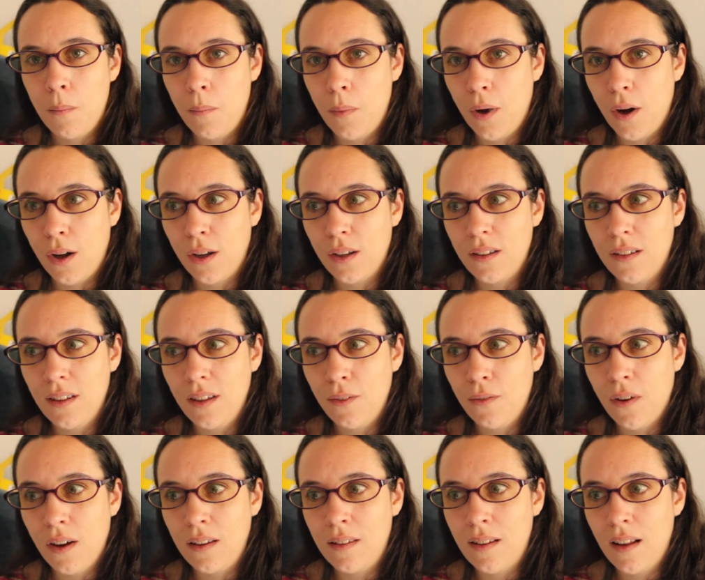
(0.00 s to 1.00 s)
But
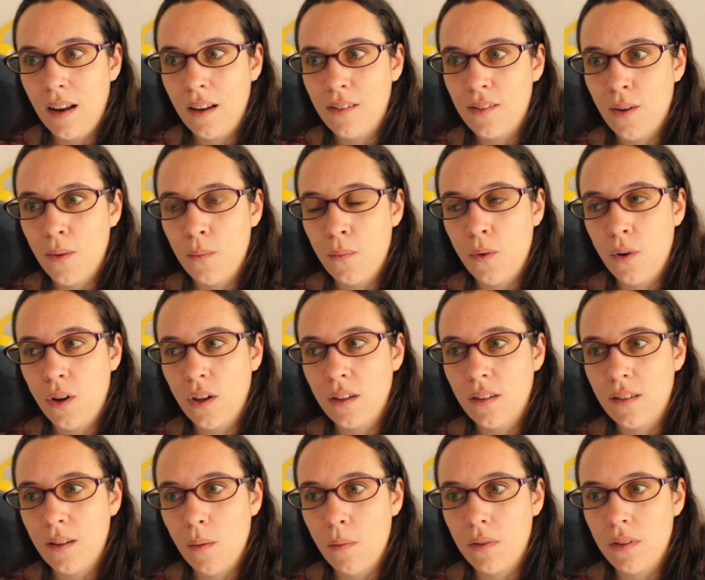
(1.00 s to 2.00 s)
if I tell
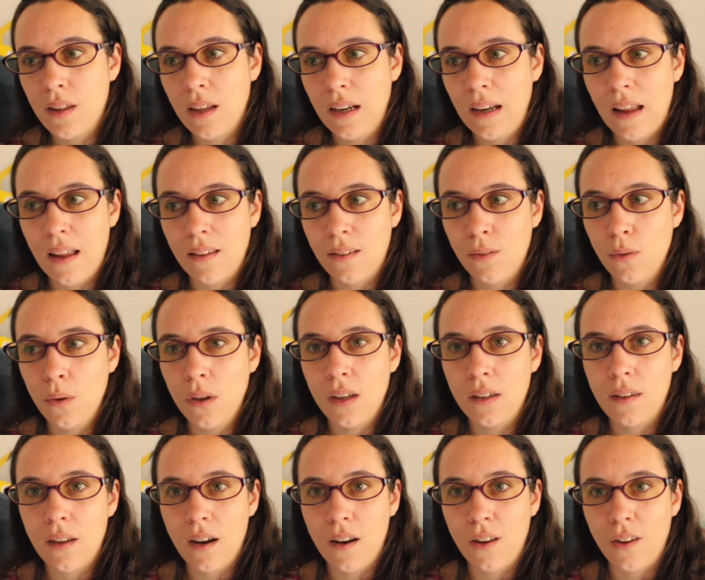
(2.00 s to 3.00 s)
someone something last
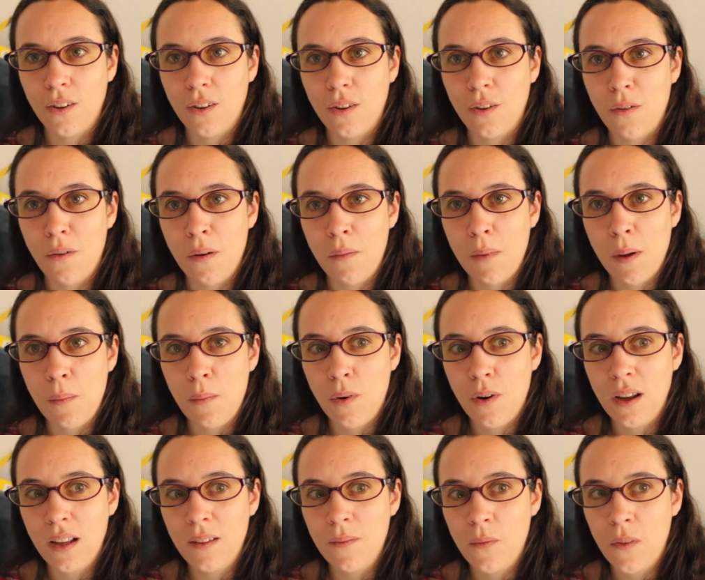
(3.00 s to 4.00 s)
week, they're not gonna
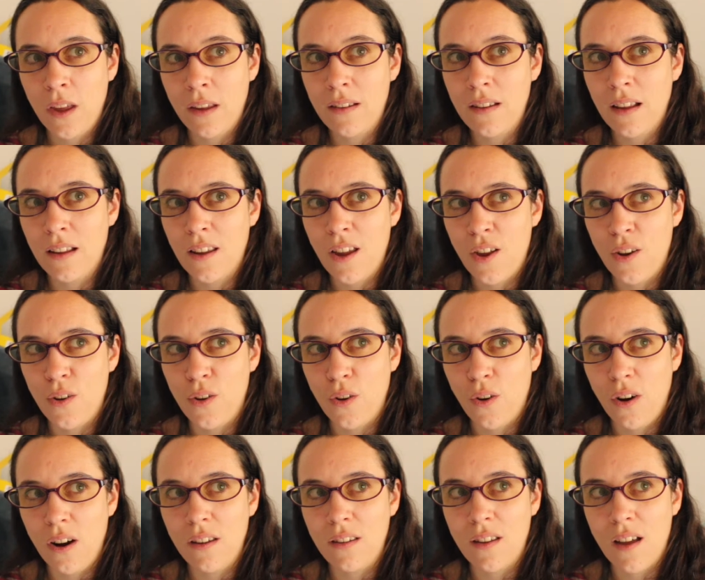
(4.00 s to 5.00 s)
remember it, and that
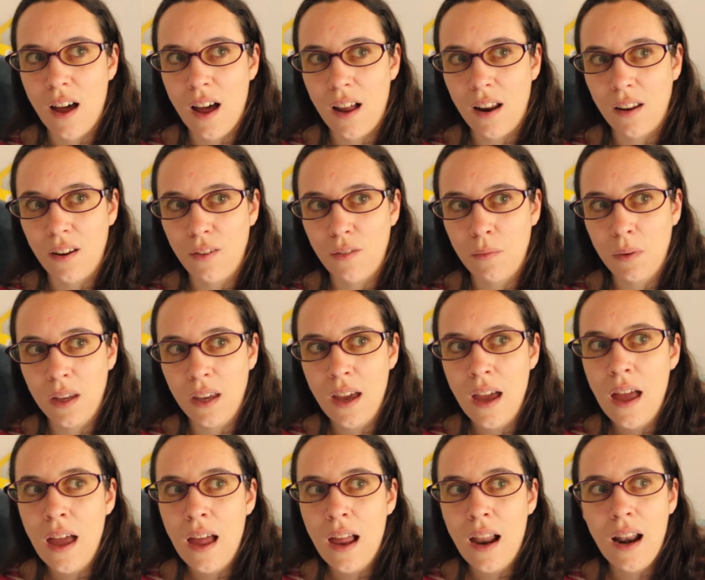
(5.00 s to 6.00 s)
annoys the hell out of me.
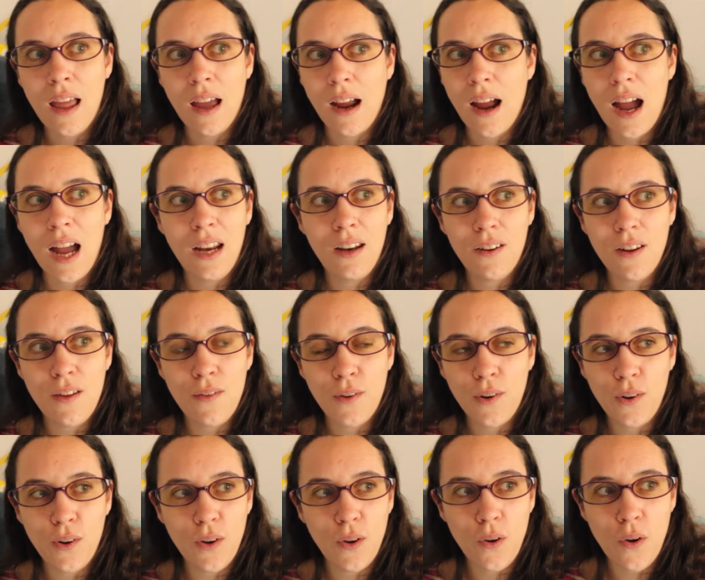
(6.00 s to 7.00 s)
Like, I don't
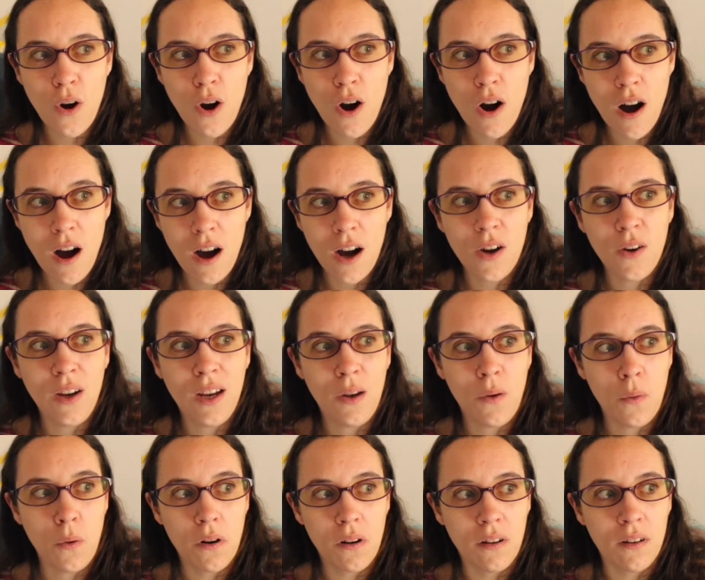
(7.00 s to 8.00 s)
even know how it
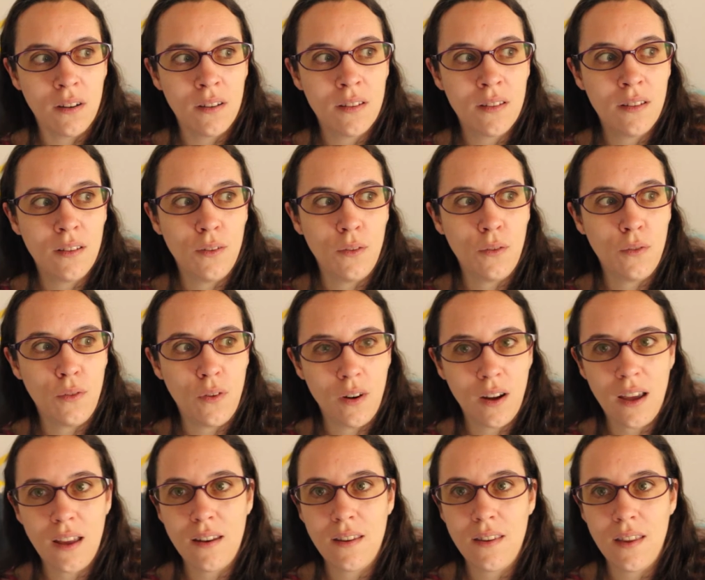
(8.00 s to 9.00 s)
works to
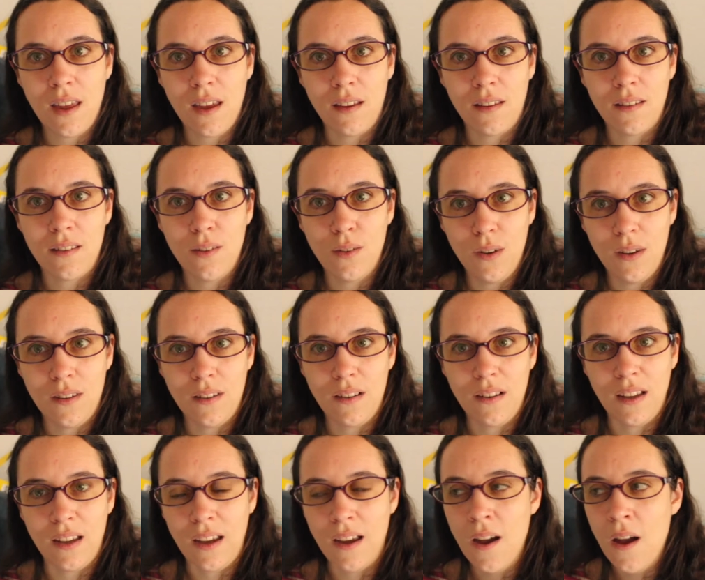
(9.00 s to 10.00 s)
forget things so
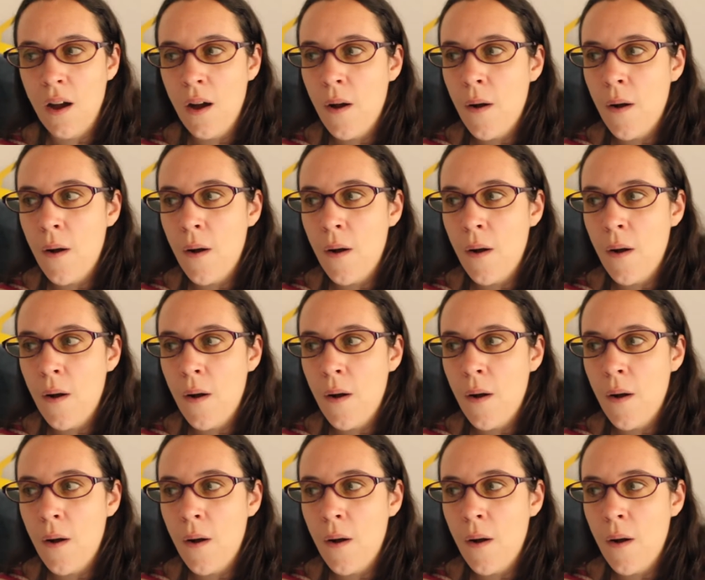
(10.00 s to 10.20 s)
easily.